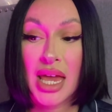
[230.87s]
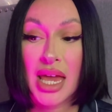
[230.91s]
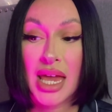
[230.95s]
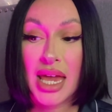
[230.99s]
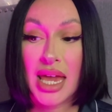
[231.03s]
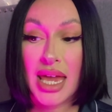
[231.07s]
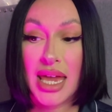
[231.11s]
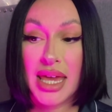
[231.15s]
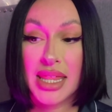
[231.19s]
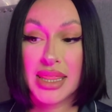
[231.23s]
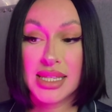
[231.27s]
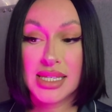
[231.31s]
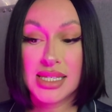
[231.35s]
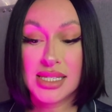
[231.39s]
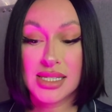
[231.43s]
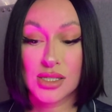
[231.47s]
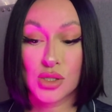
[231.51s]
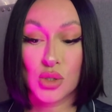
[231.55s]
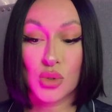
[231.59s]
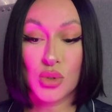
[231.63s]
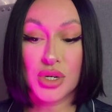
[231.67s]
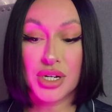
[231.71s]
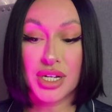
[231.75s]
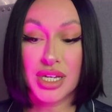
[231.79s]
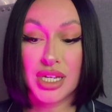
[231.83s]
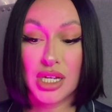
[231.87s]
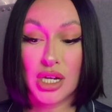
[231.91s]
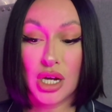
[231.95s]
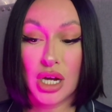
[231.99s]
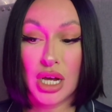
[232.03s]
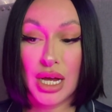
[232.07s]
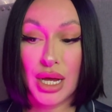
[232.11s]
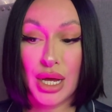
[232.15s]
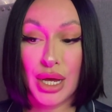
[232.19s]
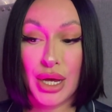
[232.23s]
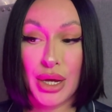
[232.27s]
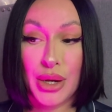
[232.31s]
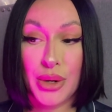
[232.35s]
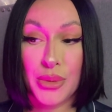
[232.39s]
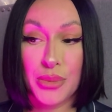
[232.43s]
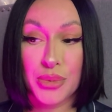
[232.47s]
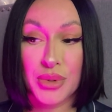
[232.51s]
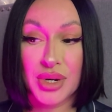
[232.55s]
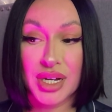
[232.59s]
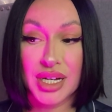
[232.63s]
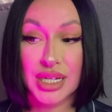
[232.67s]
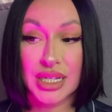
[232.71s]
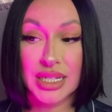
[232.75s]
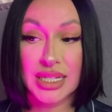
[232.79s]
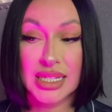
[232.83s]
And this story
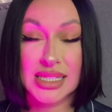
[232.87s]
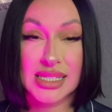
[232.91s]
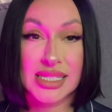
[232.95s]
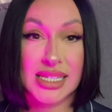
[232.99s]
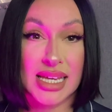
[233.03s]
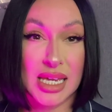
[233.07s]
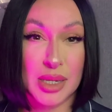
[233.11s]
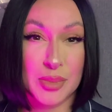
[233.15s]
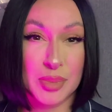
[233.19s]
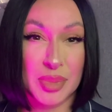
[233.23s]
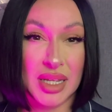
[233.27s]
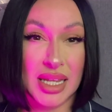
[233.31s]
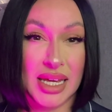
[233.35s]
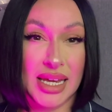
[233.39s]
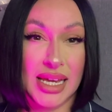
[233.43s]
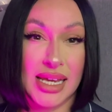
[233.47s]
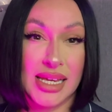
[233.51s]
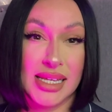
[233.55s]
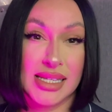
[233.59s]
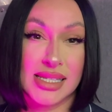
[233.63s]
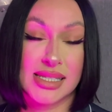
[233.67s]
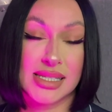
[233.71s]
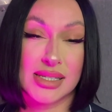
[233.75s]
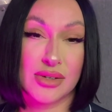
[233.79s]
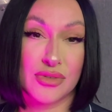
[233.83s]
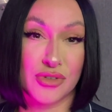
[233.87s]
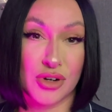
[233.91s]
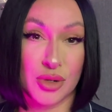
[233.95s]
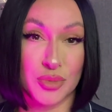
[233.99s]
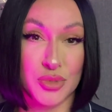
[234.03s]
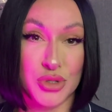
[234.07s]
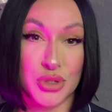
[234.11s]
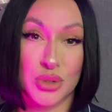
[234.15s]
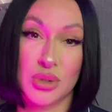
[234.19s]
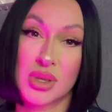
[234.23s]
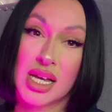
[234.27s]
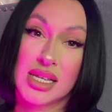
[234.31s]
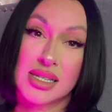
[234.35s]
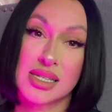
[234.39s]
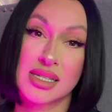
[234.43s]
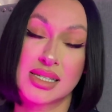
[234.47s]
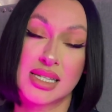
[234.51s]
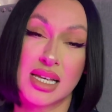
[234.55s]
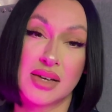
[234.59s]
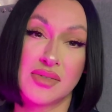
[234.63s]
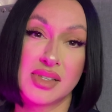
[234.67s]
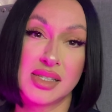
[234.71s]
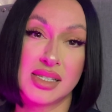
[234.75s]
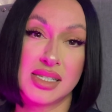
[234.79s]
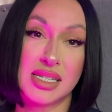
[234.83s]
will take place from
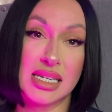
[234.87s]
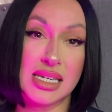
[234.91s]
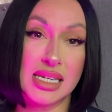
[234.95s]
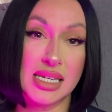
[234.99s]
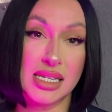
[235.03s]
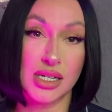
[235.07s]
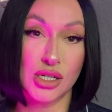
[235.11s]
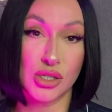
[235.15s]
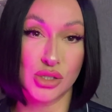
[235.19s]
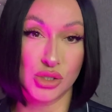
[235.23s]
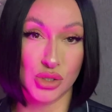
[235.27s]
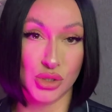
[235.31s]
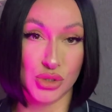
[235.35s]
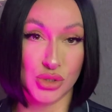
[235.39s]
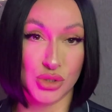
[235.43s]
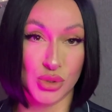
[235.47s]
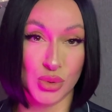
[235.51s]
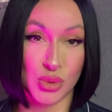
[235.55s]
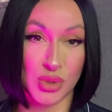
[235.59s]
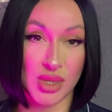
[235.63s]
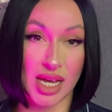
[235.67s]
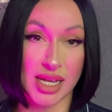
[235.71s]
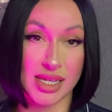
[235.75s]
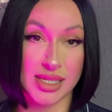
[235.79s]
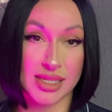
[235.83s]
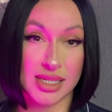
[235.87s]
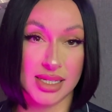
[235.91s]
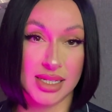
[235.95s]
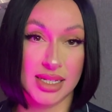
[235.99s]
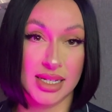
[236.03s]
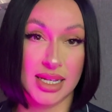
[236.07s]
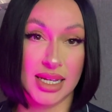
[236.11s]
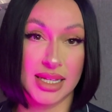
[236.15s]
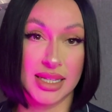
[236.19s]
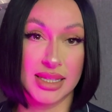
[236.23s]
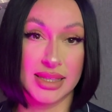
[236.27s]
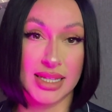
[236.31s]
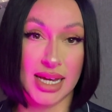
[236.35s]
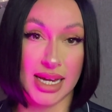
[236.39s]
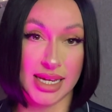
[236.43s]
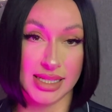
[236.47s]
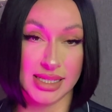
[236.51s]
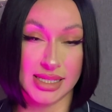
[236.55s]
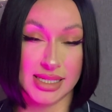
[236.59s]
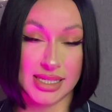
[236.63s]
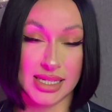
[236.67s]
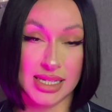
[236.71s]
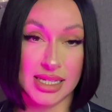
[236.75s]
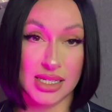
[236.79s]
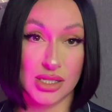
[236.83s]
2017 to
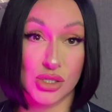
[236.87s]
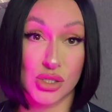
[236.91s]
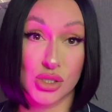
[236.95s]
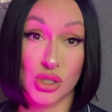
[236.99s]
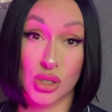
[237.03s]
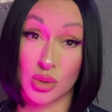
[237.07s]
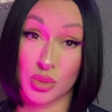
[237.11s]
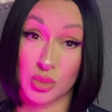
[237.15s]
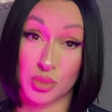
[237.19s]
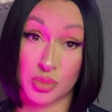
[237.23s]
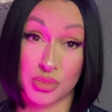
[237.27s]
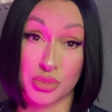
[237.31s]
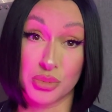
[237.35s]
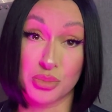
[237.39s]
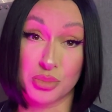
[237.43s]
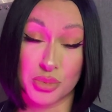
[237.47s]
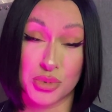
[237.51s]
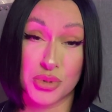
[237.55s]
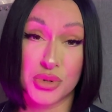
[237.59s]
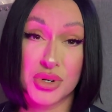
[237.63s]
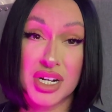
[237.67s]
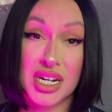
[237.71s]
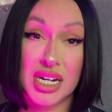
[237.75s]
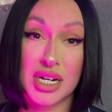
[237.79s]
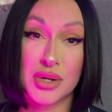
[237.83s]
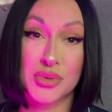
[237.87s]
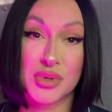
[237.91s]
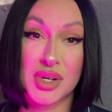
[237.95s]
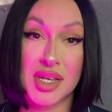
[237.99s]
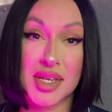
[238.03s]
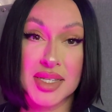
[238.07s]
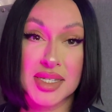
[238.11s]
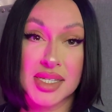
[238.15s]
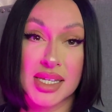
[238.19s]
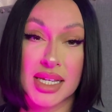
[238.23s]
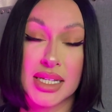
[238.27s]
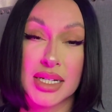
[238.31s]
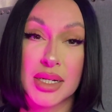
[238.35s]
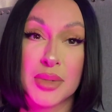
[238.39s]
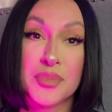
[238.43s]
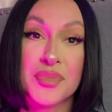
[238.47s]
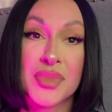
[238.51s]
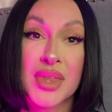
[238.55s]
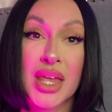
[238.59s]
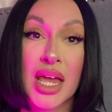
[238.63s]
2019, so pretty recent.